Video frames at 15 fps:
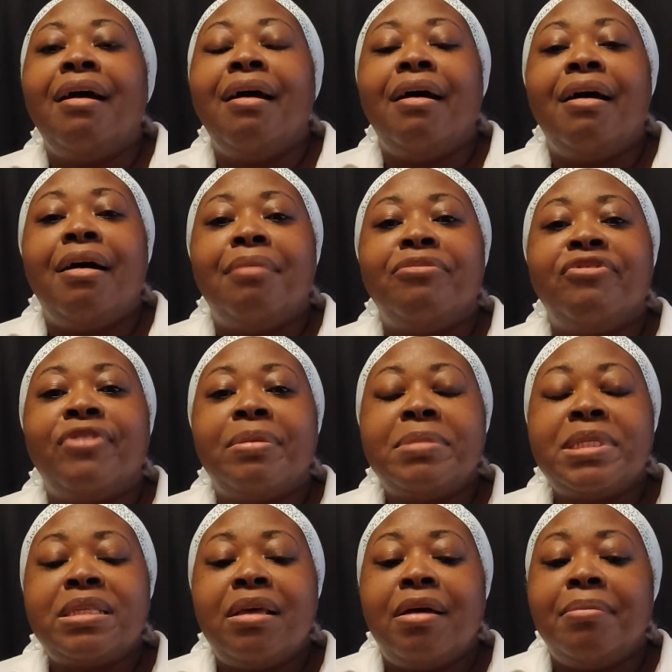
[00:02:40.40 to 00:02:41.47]
um, from
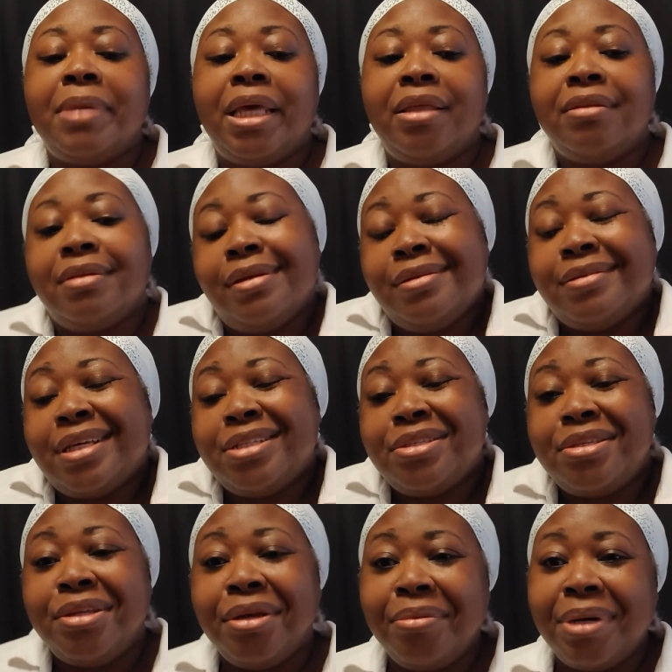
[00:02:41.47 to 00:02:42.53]
some. And
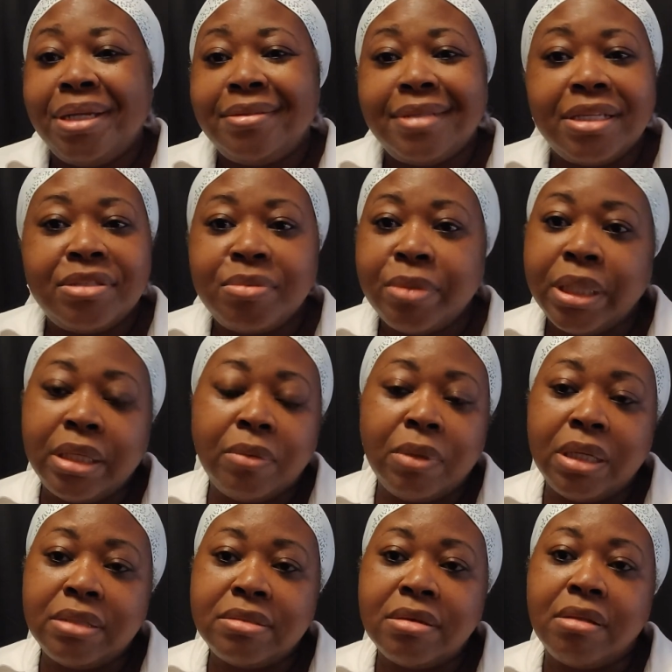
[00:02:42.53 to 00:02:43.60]
that's, you know what, that's really
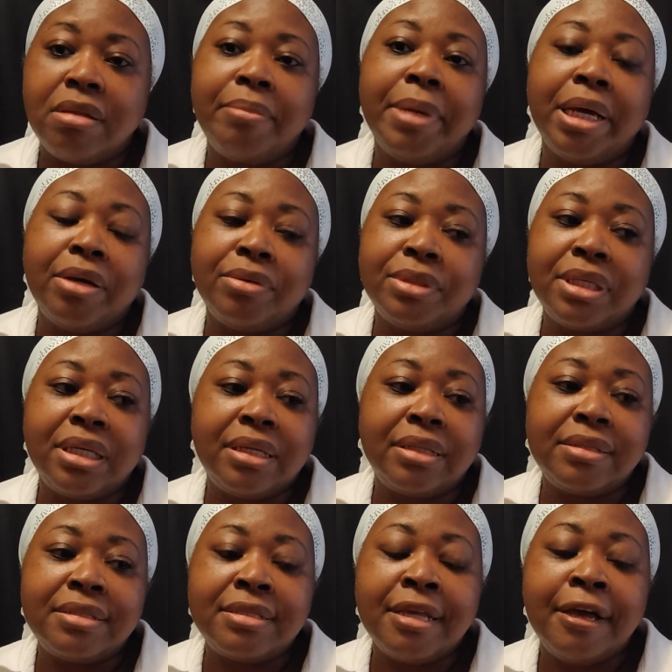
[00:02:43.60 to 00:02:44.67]
what it's all about.
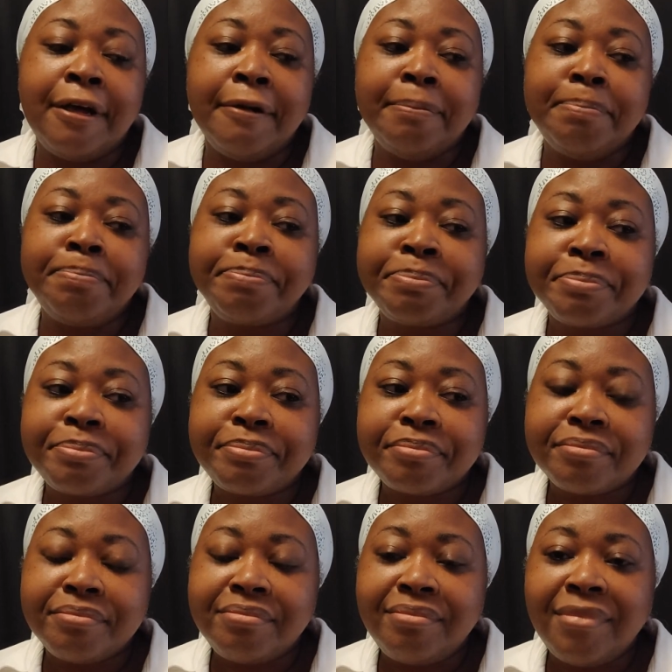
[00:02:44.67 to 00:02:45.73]
It's um,
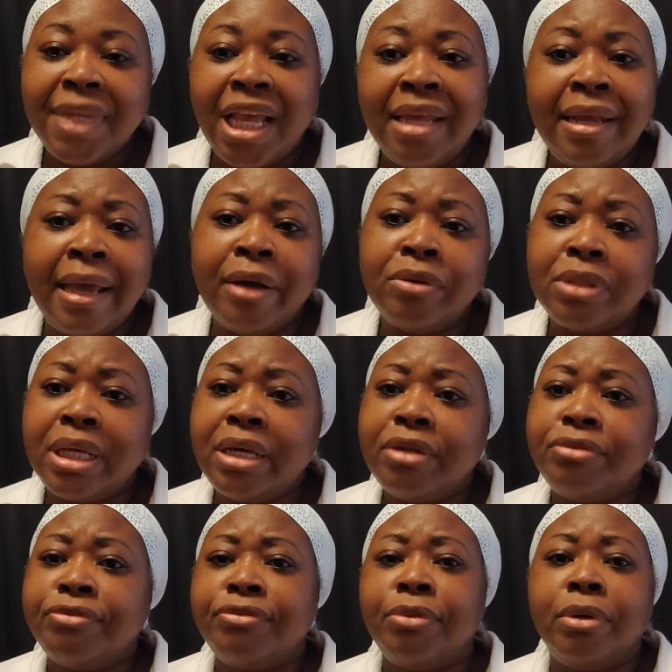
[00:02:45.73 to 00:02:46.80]
an
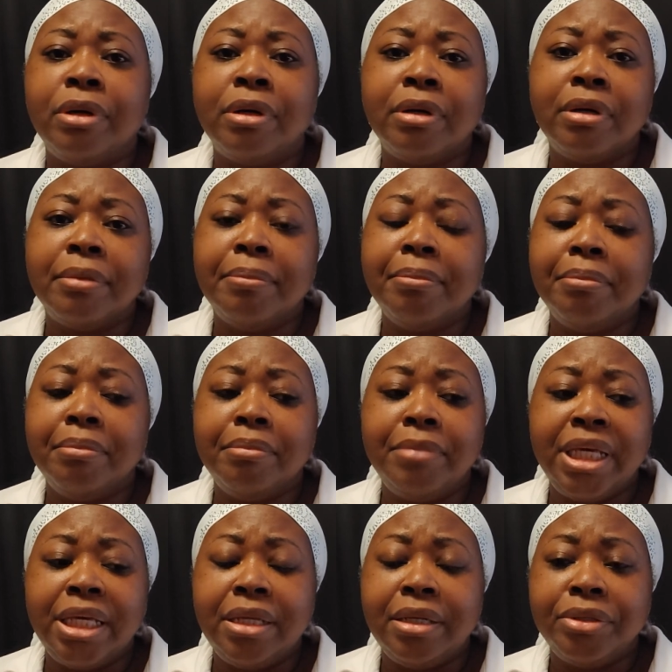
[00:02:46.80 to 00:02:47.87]
outlet for
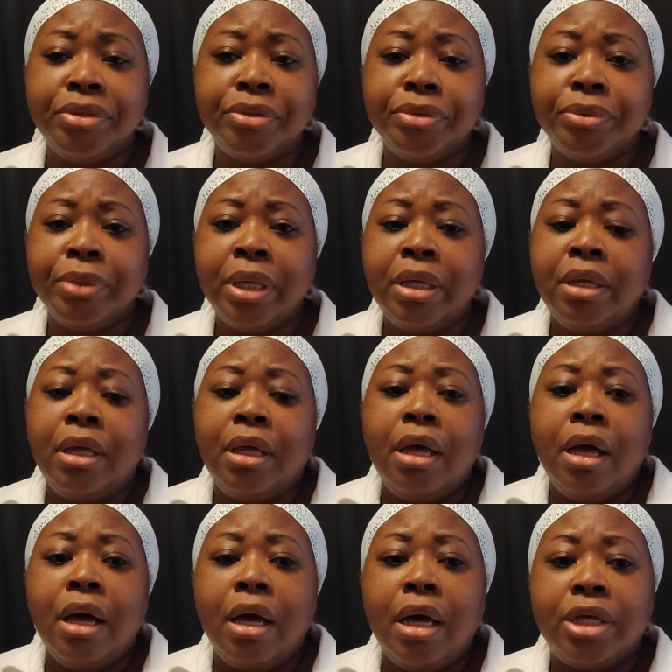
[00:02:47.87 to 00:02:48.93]
me to
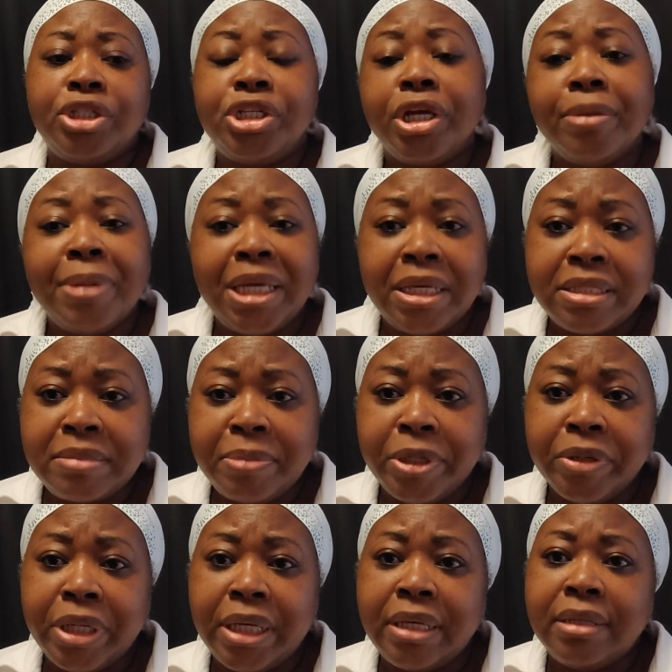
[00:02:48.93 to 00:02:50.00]
uh, share my
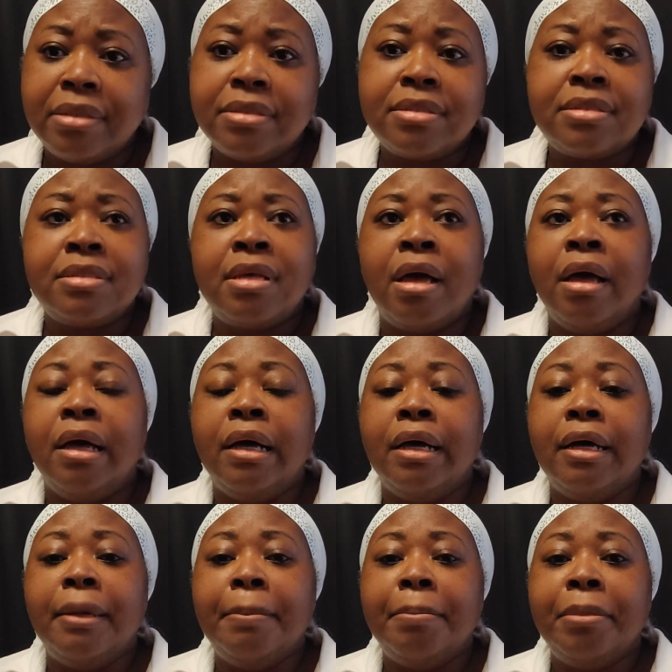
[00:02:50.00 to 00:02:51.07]
experience,
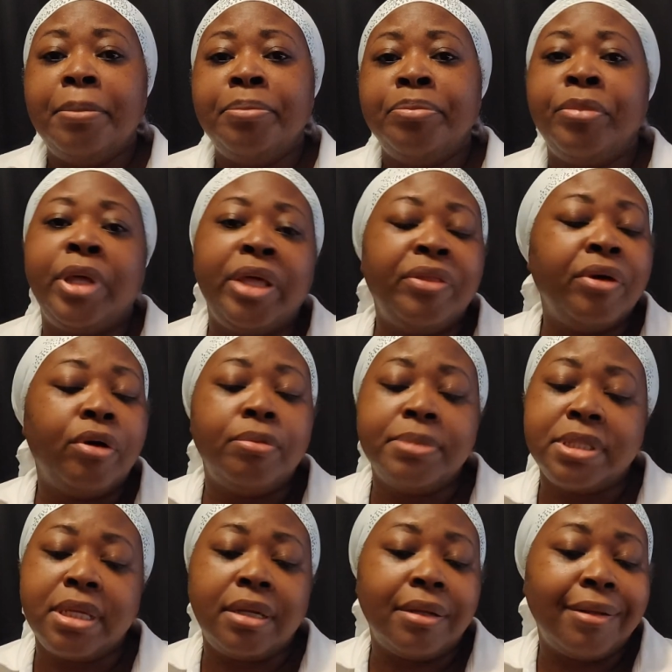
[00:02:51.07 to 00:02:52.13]
um, in the
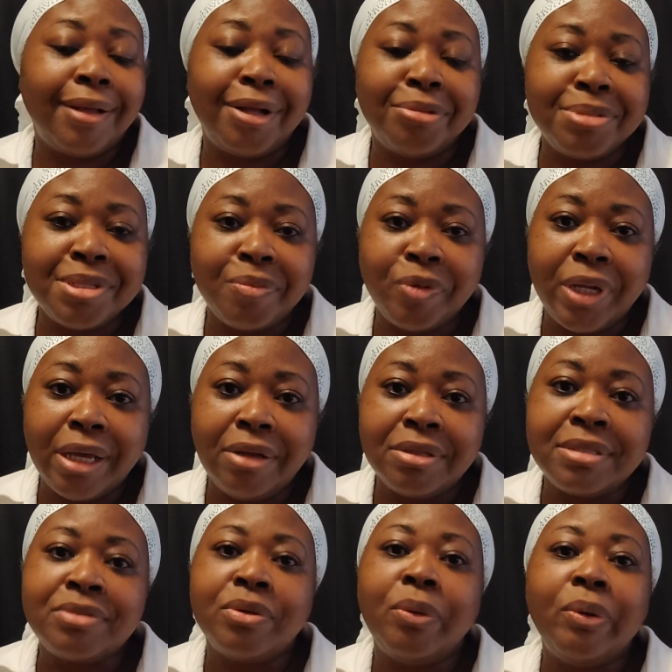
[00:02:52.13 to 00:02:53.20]
hopes that it'll help someone
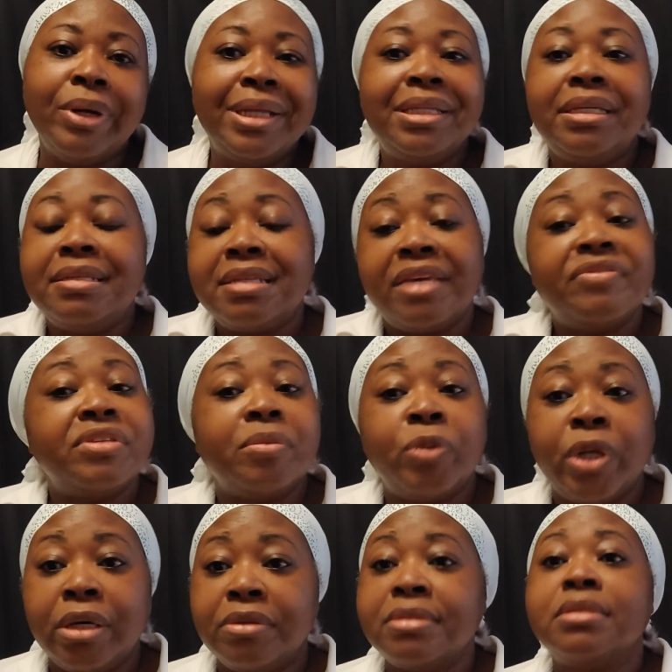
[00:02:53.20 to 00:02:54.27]
else or at least give
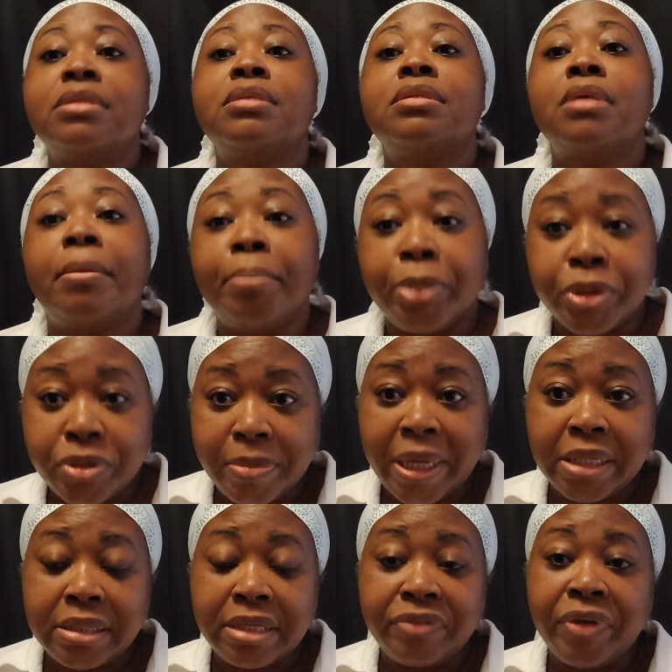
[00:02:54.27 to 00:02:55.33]
someone else some
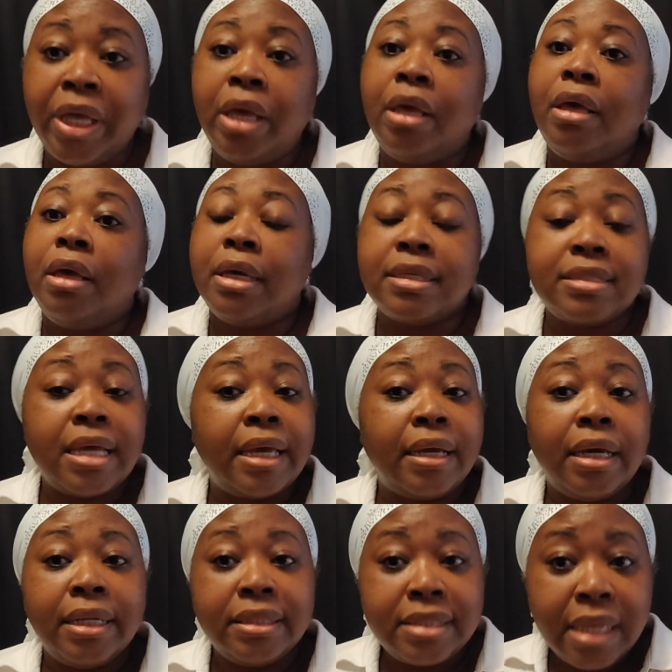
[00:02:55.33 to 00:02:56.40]
perspective. Because I
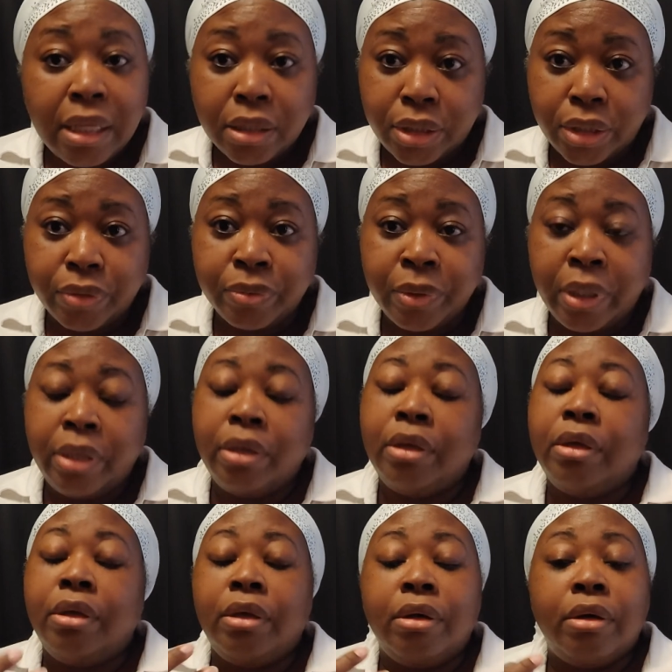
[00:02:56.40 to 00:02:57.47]
gotta tell you,
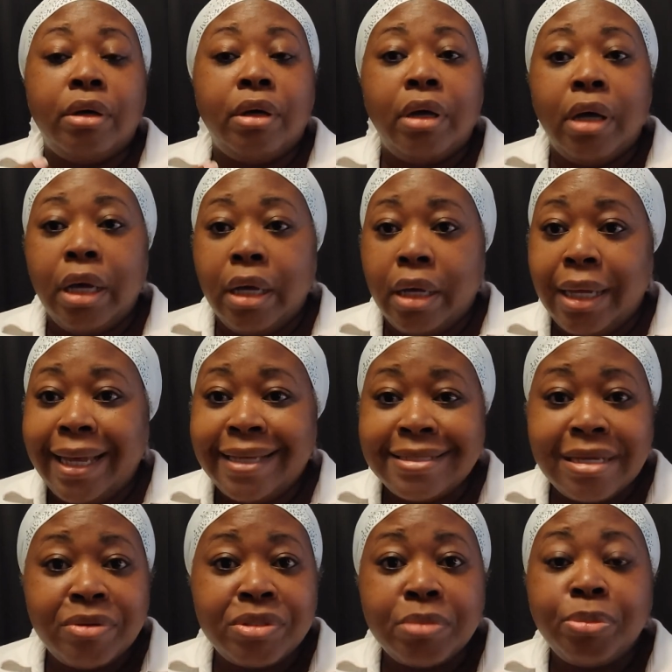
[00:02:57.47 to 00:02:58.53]
uh, as
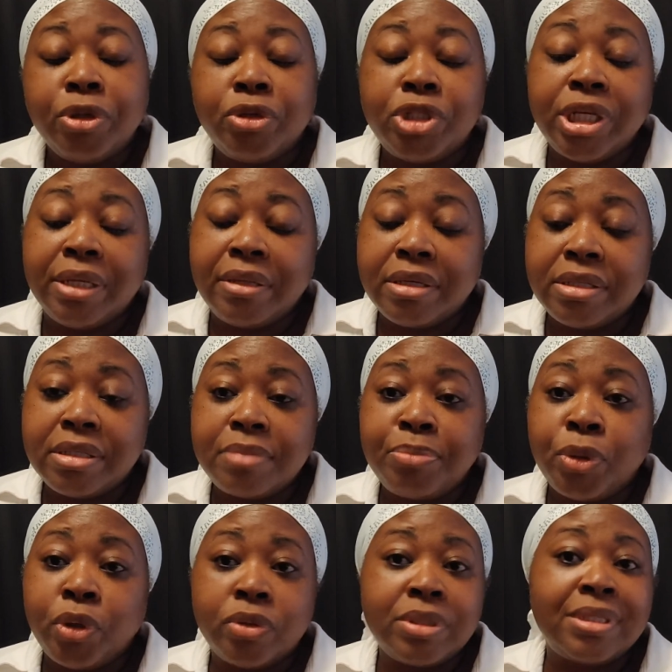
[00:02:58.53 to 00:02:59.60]
I was approaching this
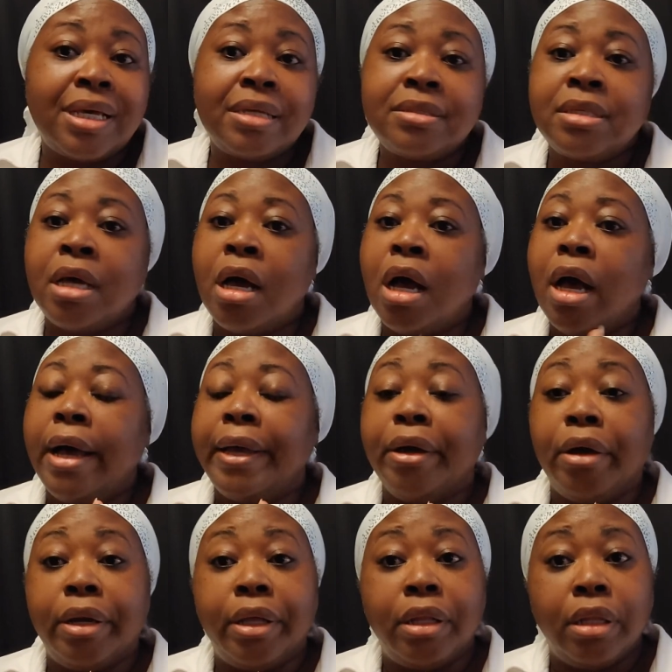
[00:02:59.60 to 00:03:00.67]
process, I got a